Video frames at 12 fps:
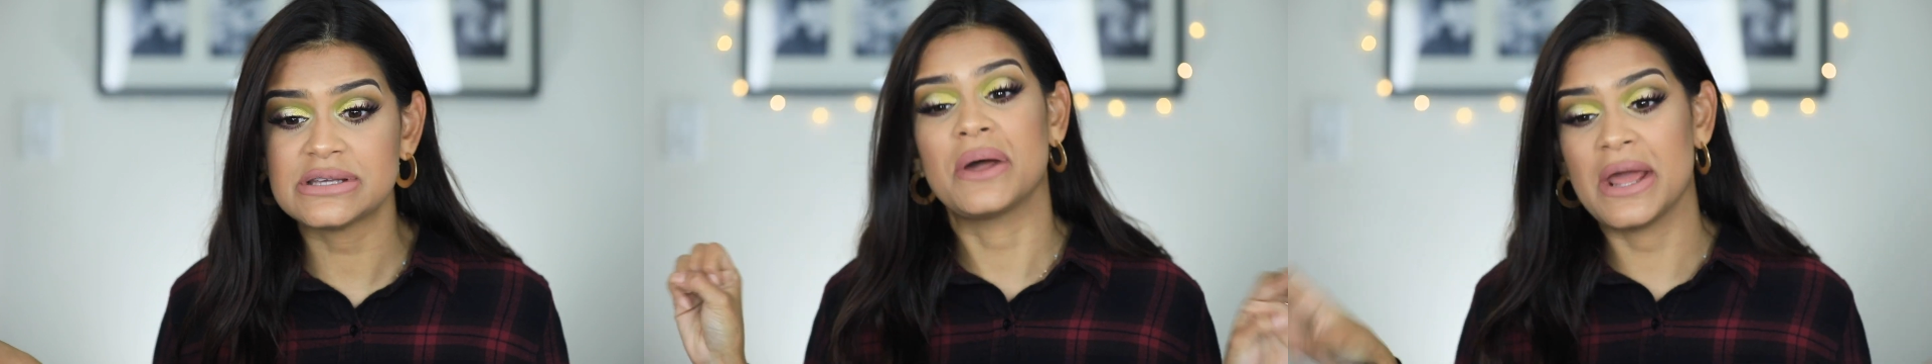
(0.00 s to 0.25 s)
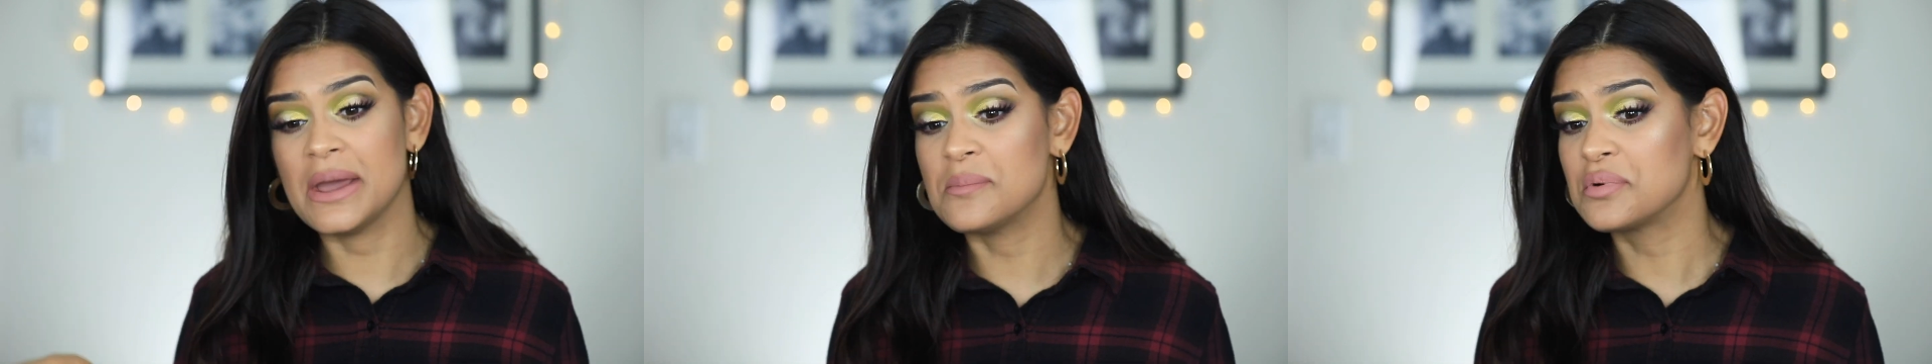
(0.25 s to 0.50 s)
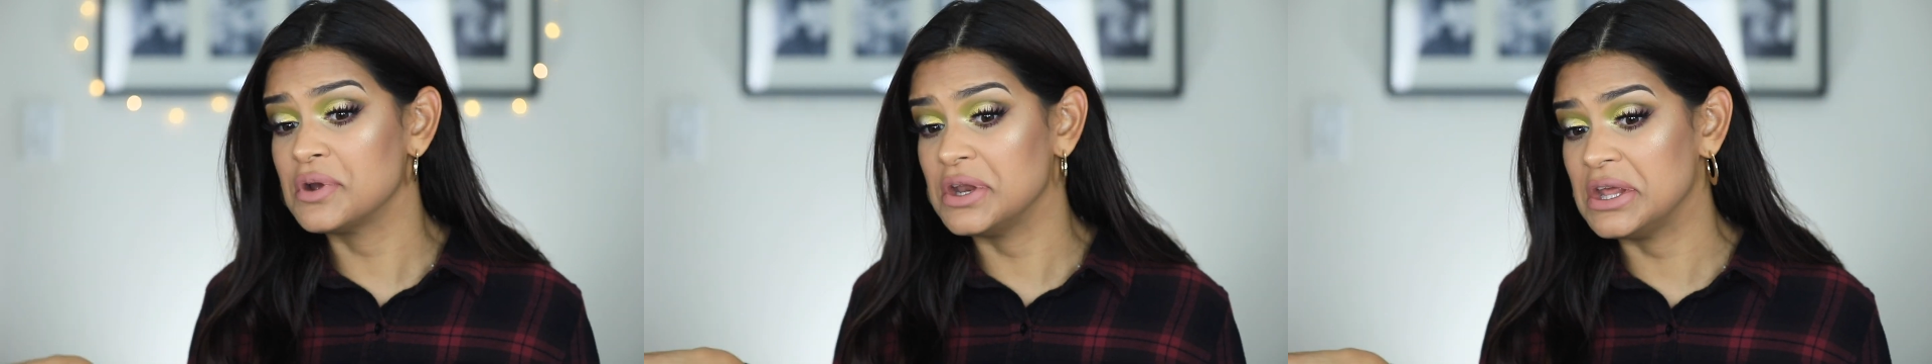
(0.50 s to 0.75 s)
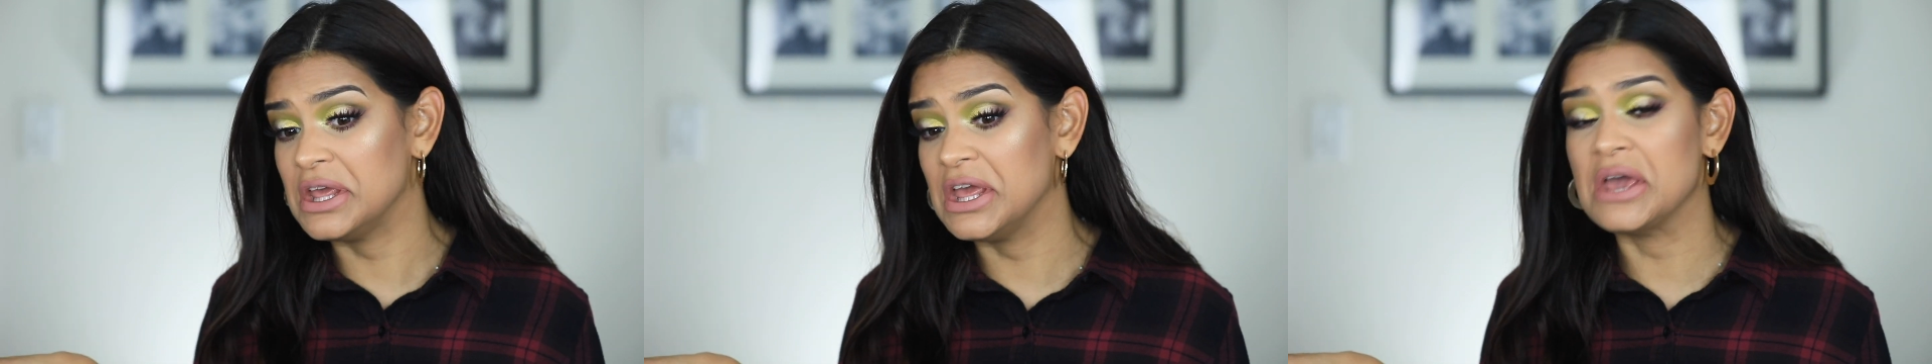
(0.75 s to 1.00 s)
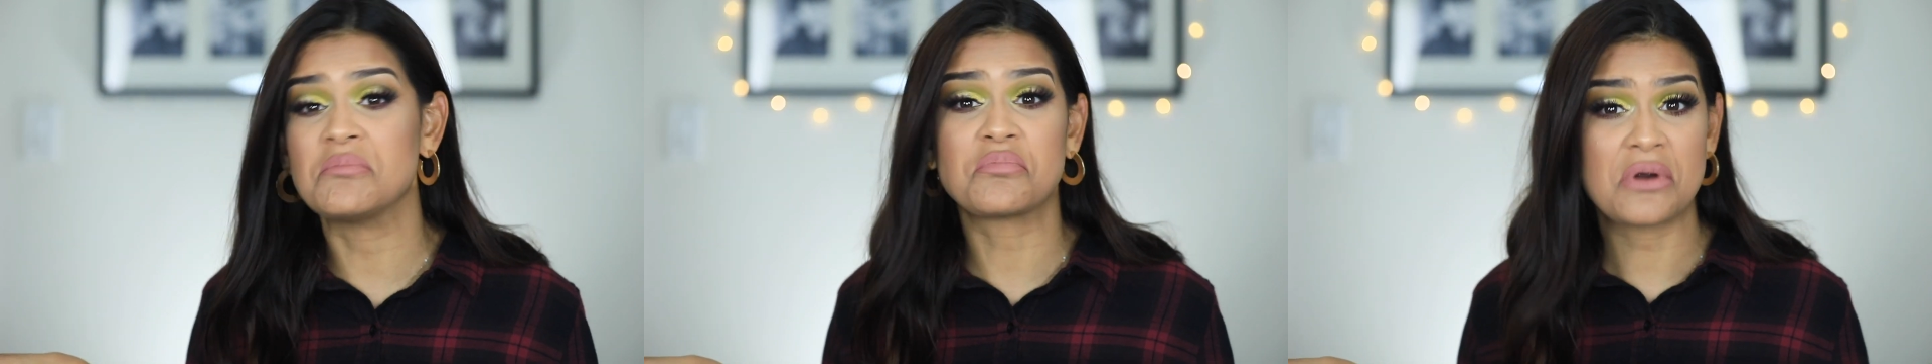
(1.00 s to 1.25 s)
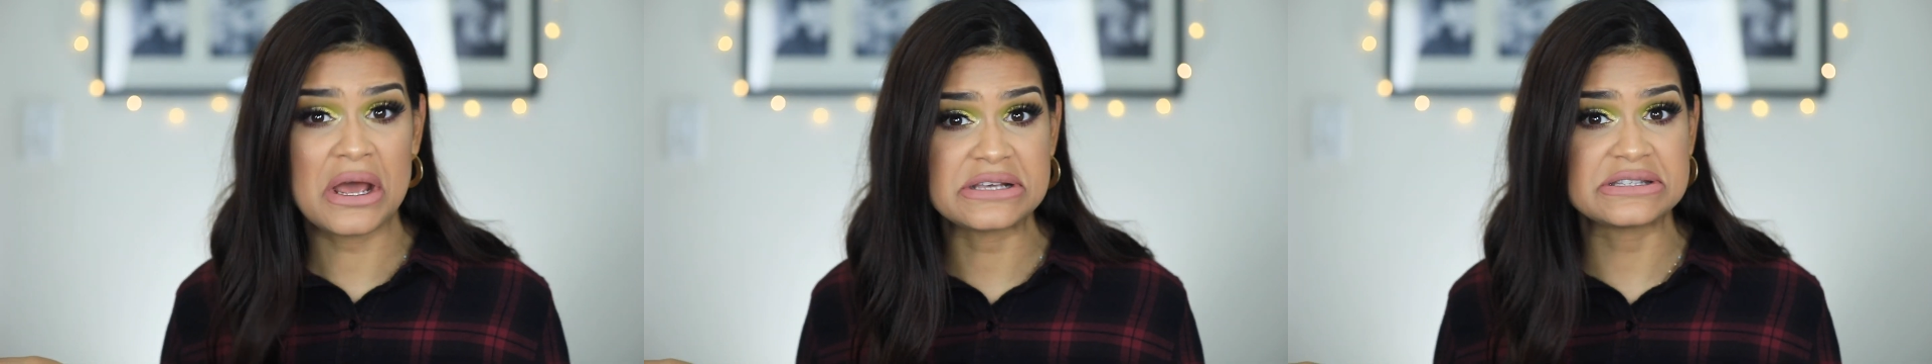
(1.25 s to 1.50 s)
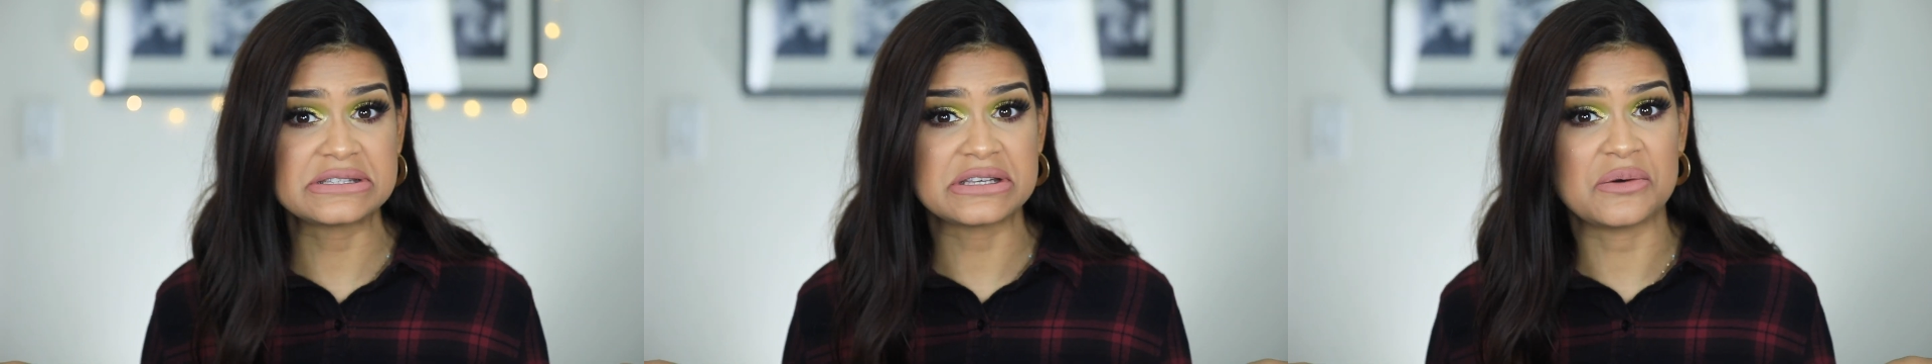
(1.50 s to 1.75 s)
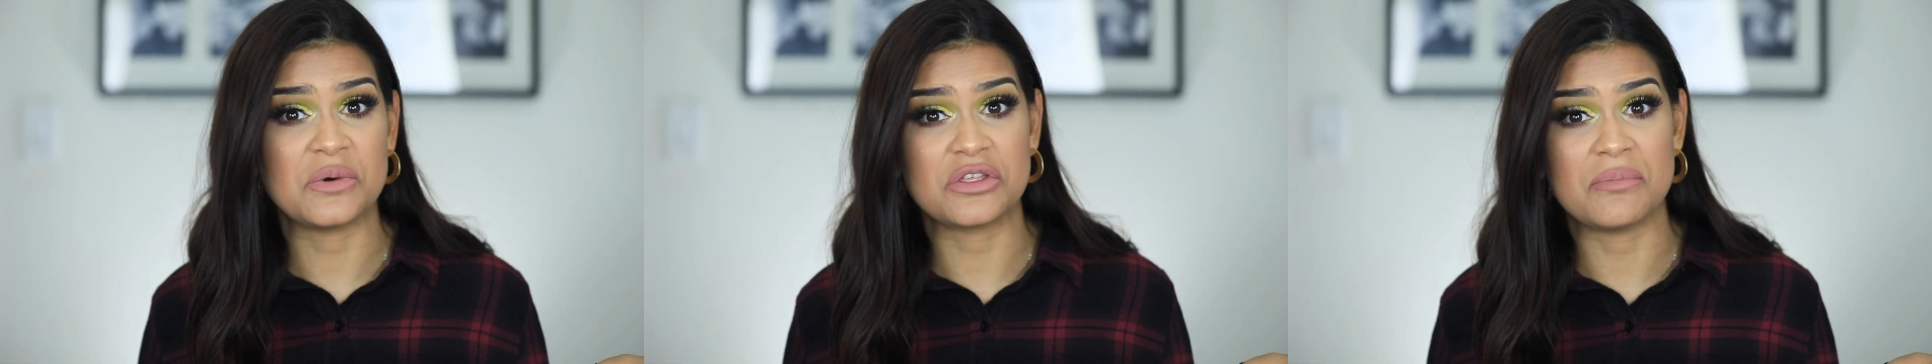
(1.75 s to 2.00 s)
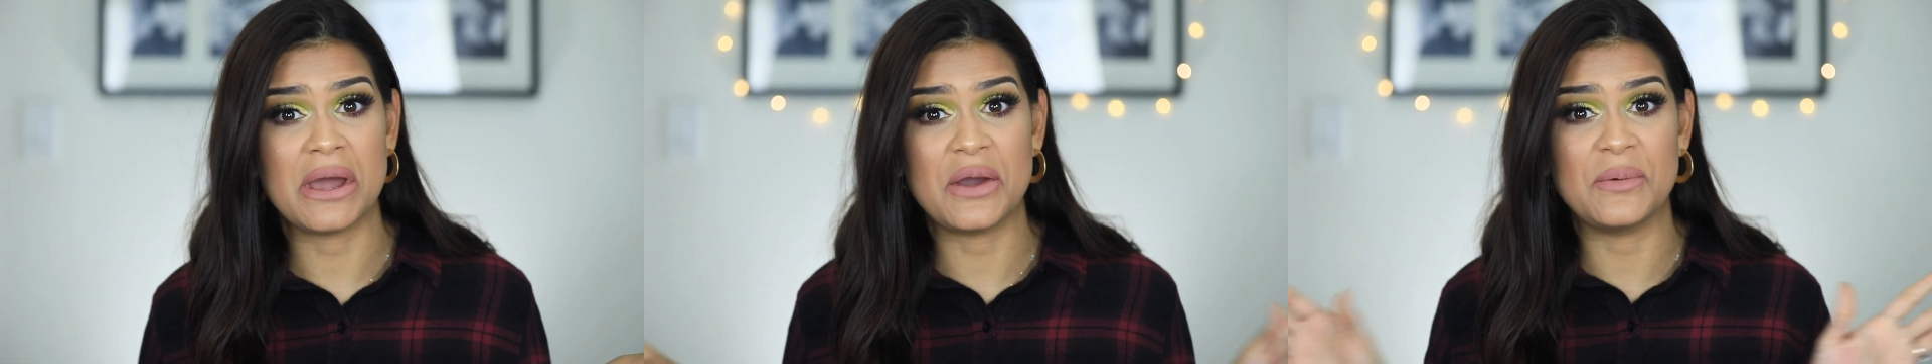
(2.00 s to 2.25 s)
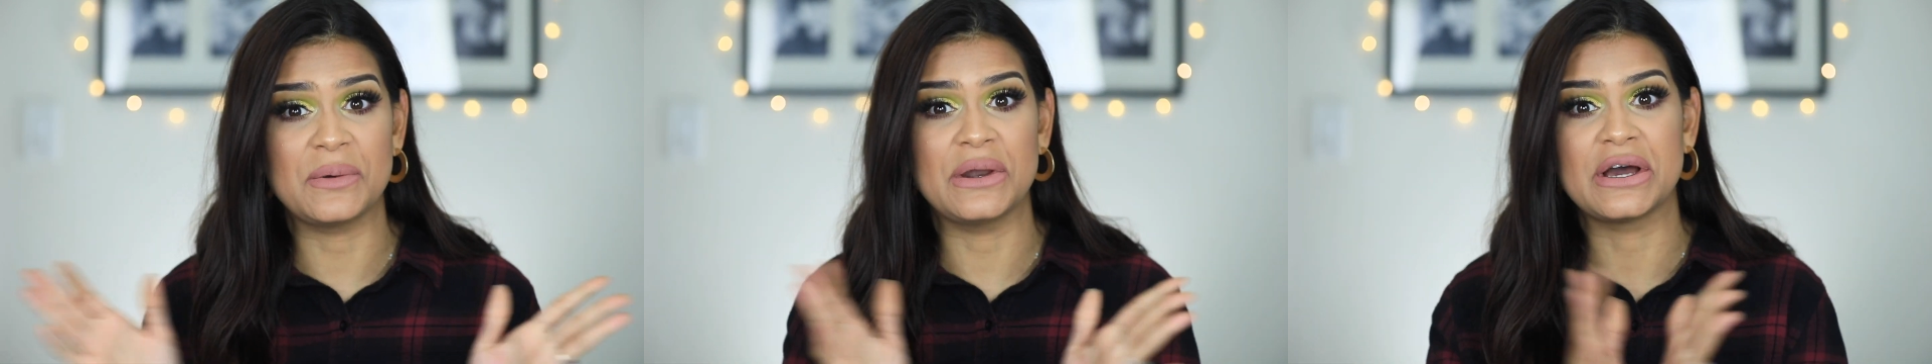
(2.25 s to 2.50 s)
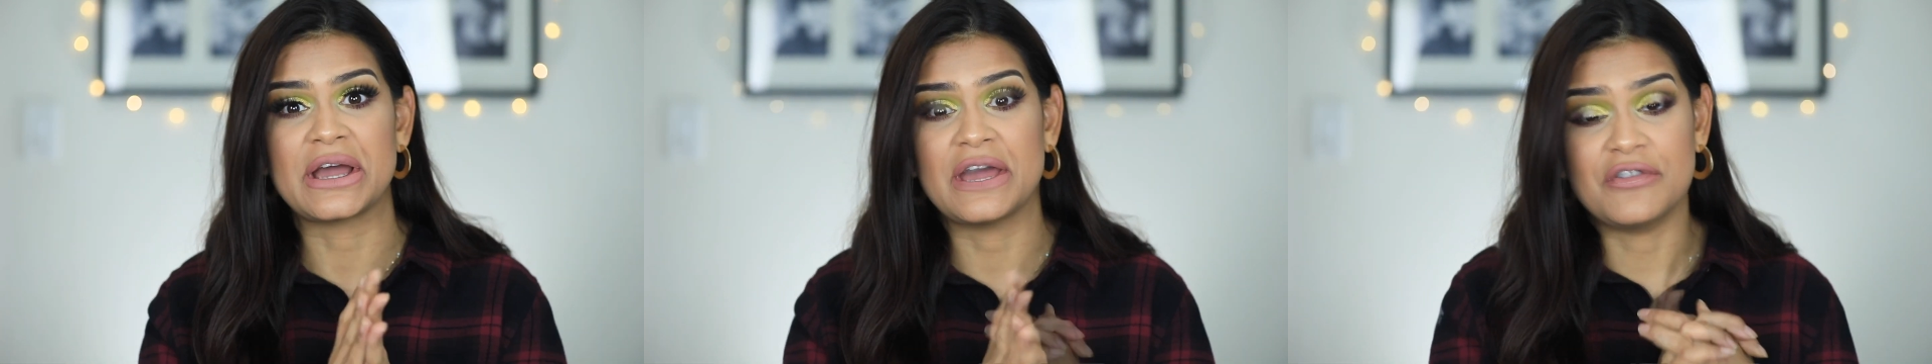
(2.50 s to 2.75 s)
but I am pretty impressed with my own look.